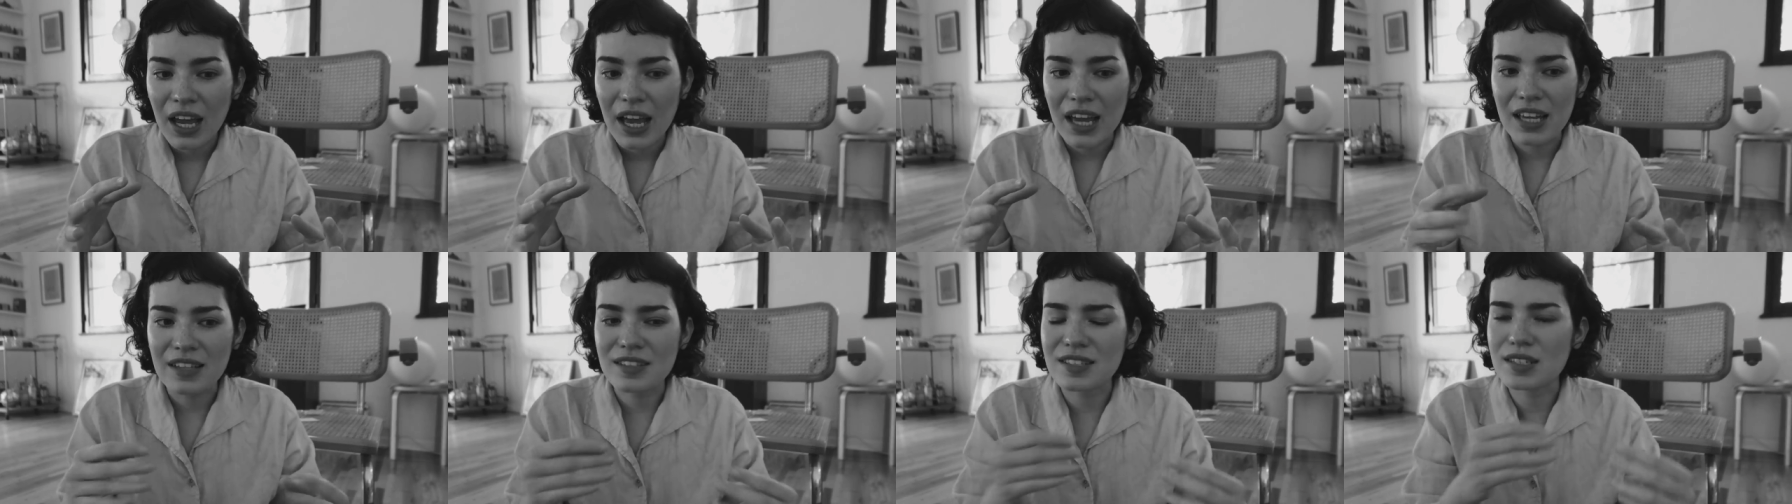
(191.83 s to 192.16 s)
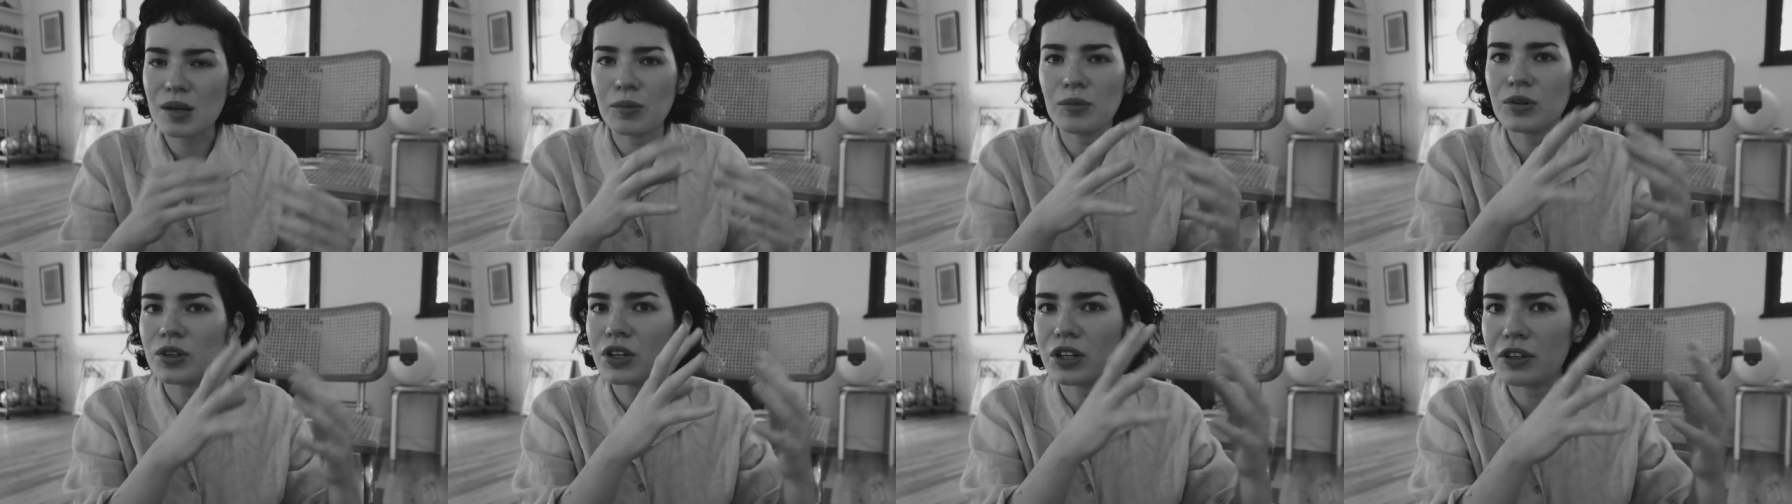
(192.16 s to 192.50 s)
Is
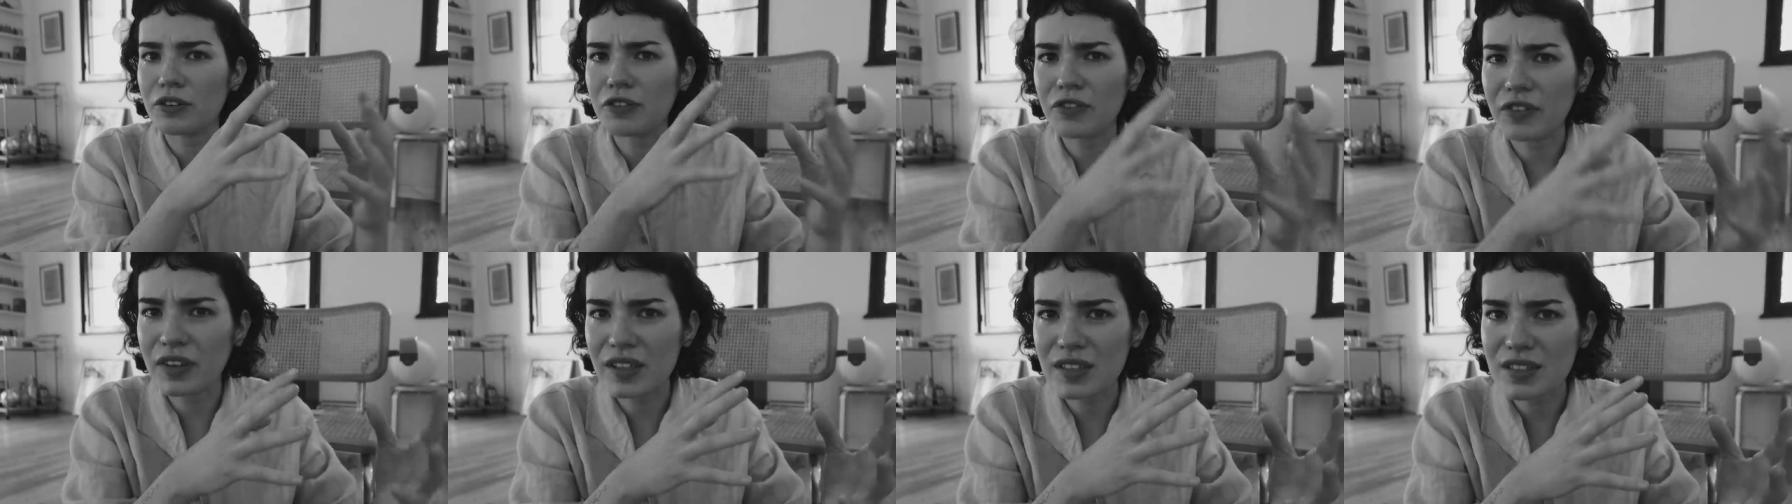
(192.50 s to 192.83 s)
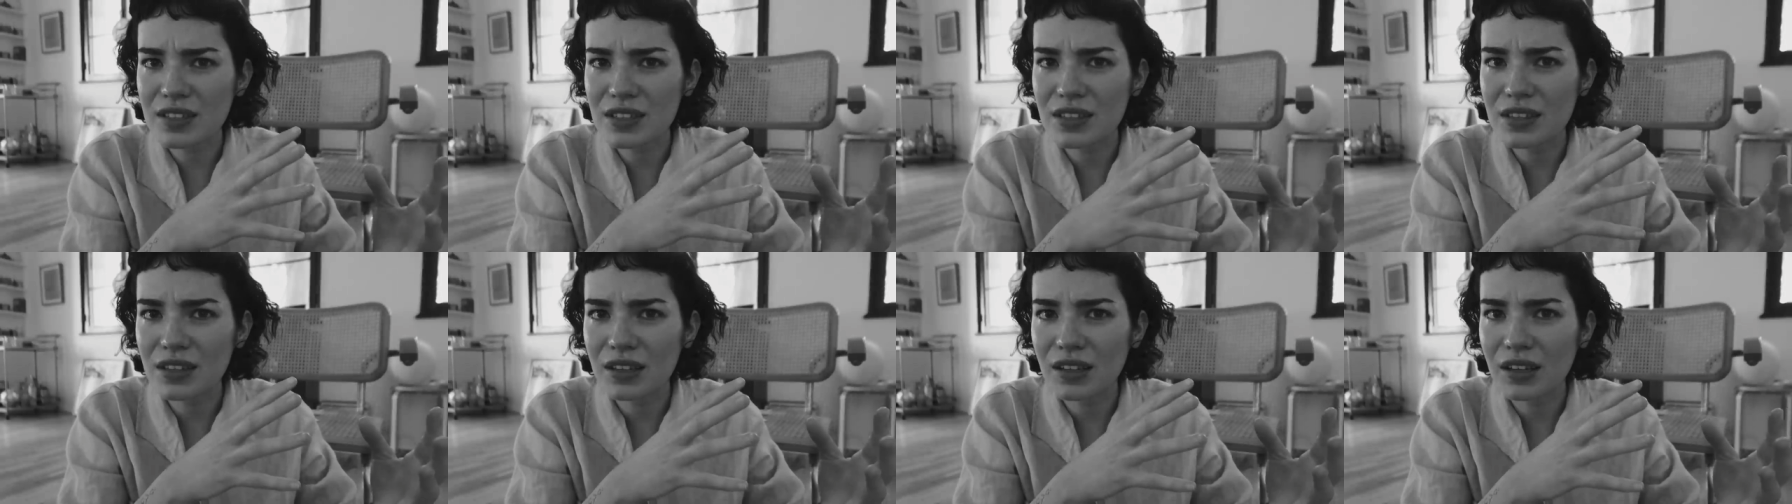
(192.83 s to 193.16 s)
someone gonna
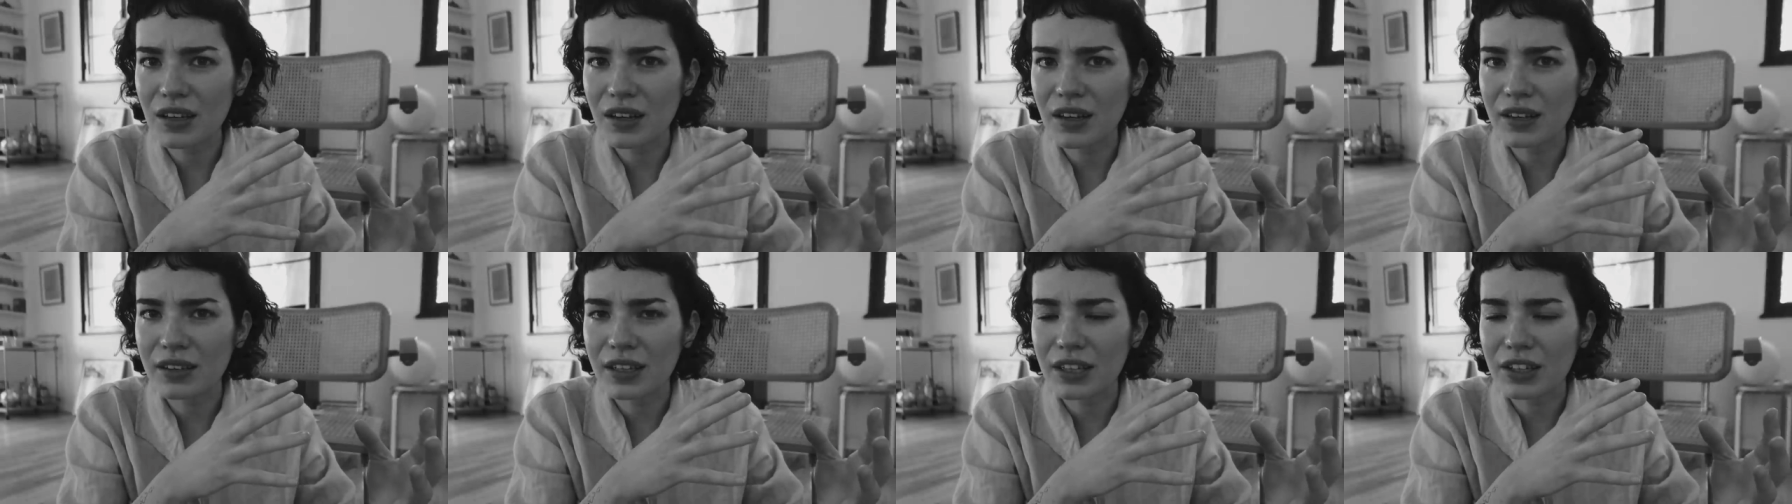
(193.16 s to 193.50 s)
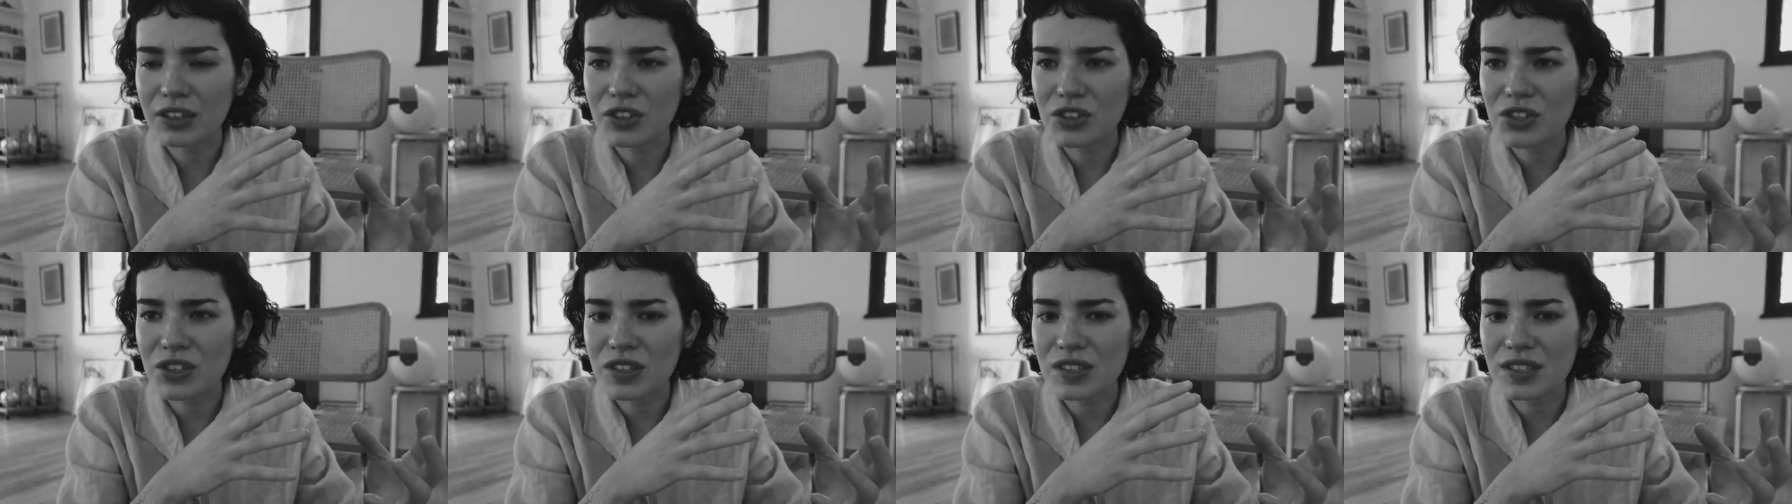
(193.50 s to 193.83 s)
fix the
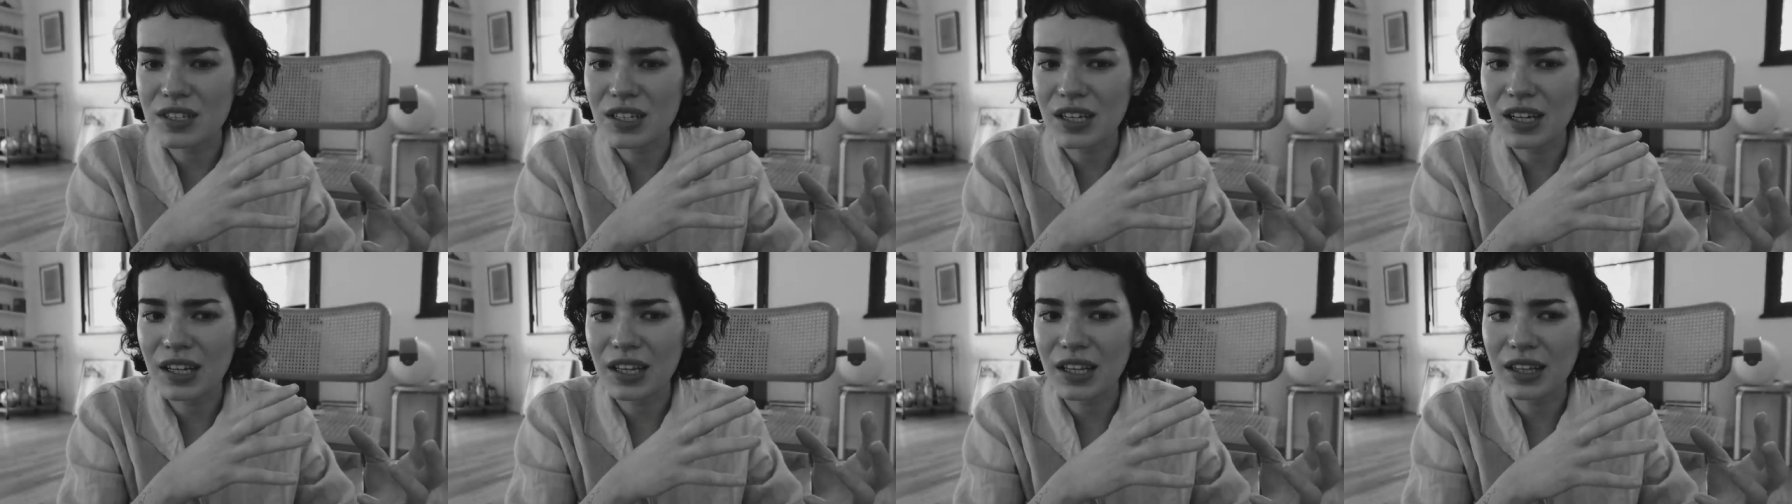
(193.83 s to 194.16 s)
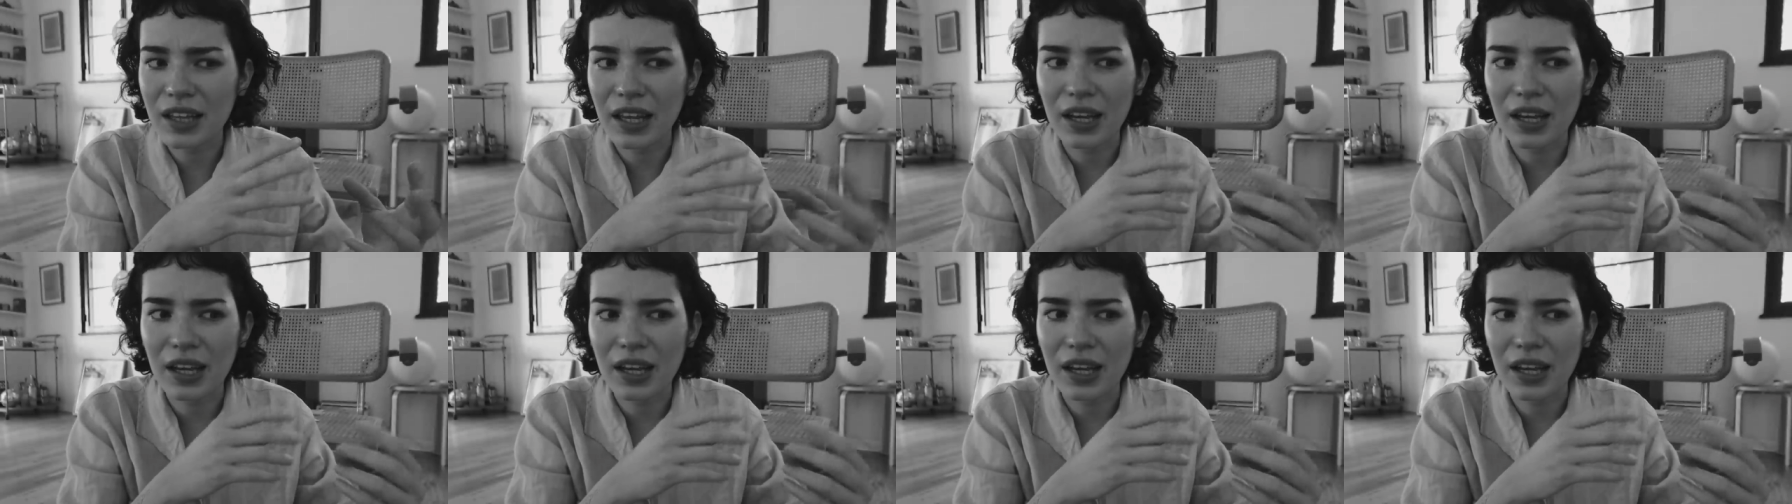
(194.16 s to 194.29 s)
electricity?